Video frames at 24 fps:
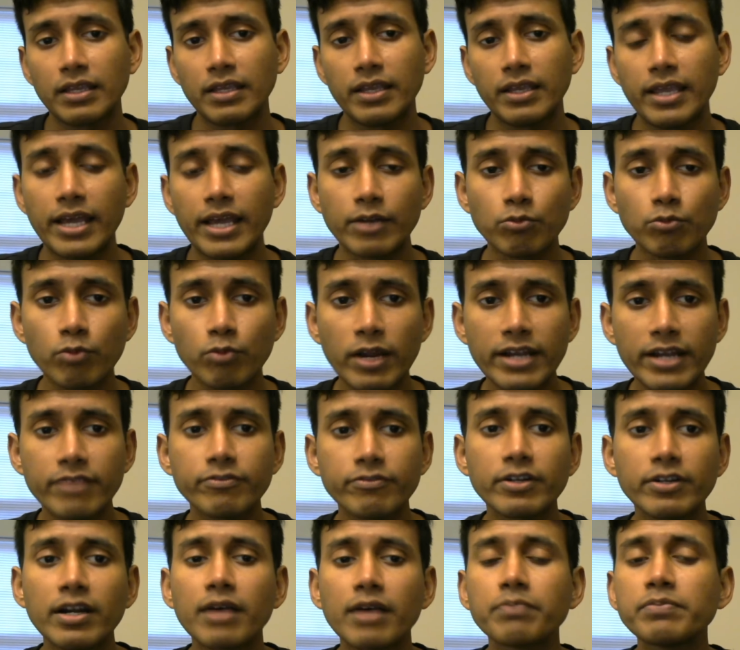And whenever
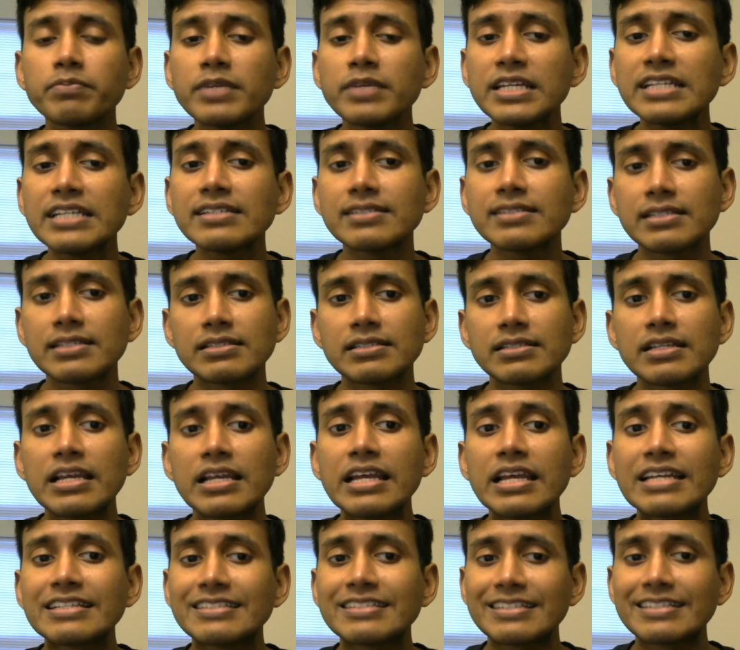a piece
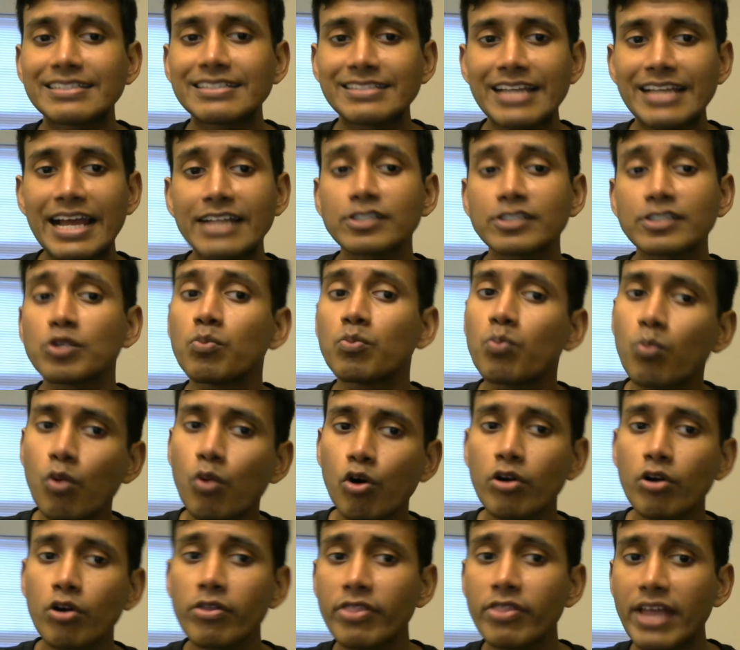is attacked
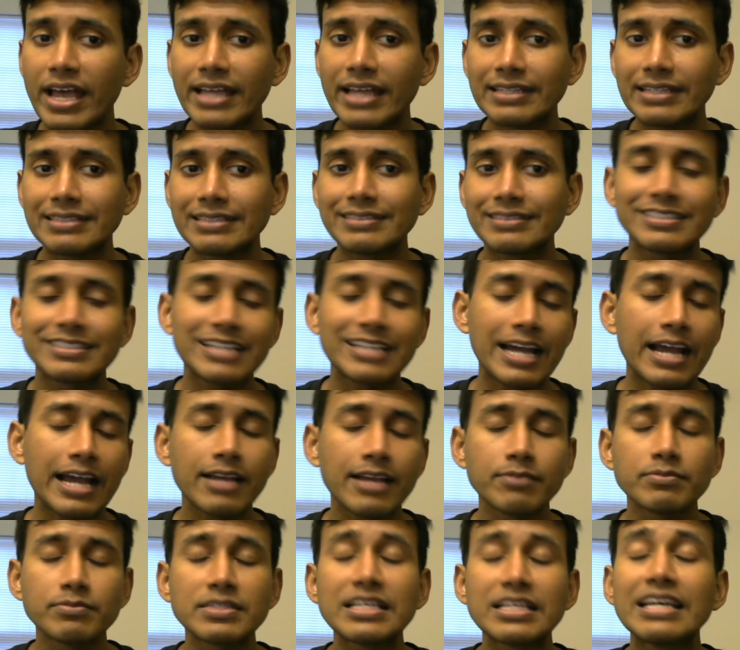more than the
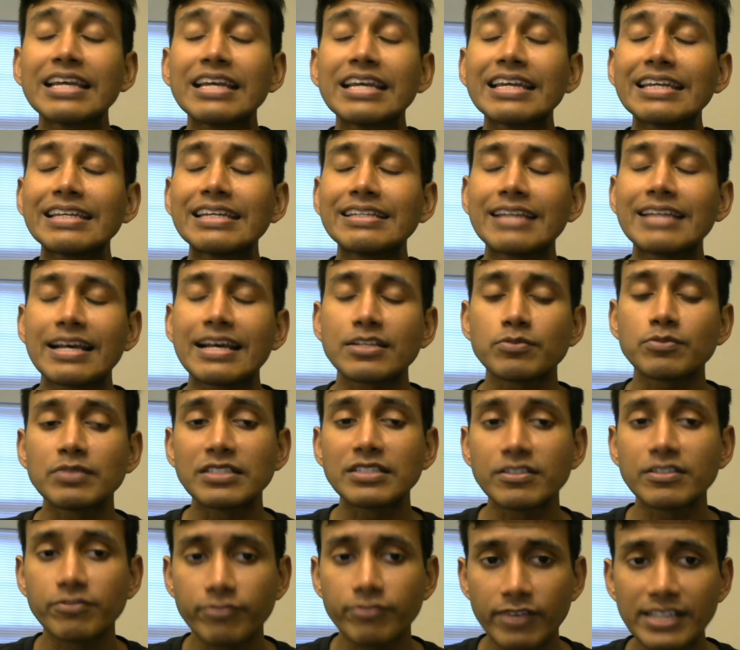times it has been
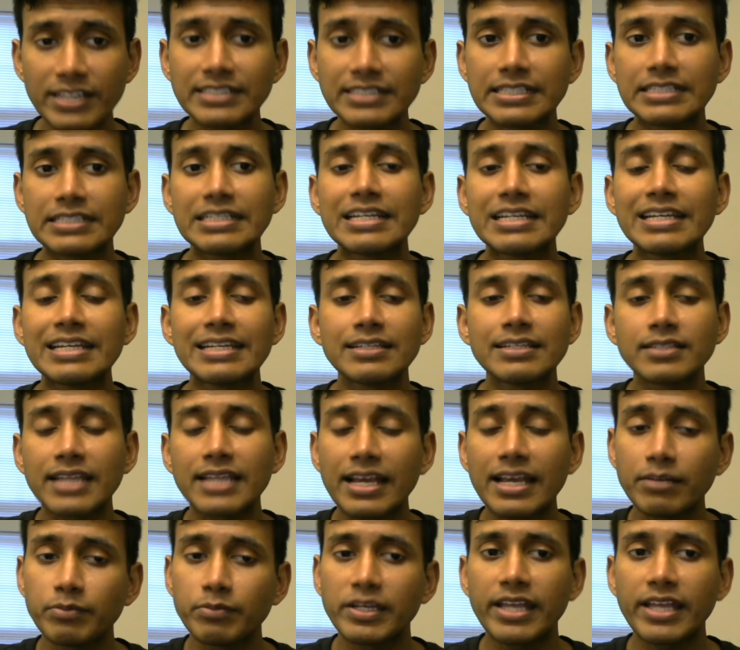defended, it
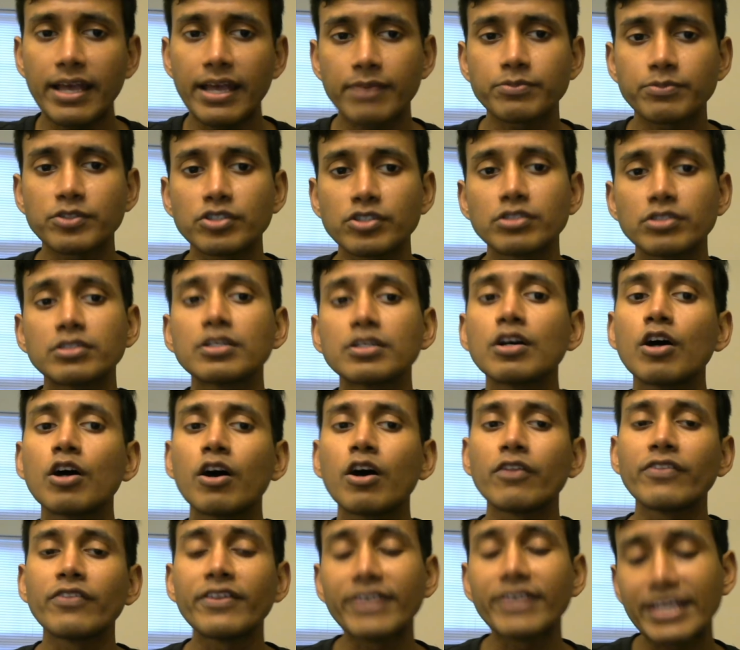can be captured on
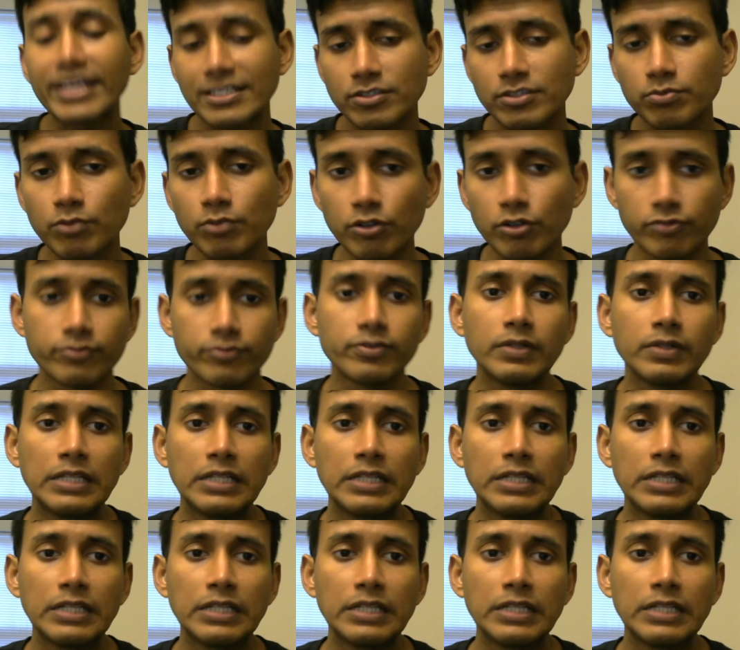the next move.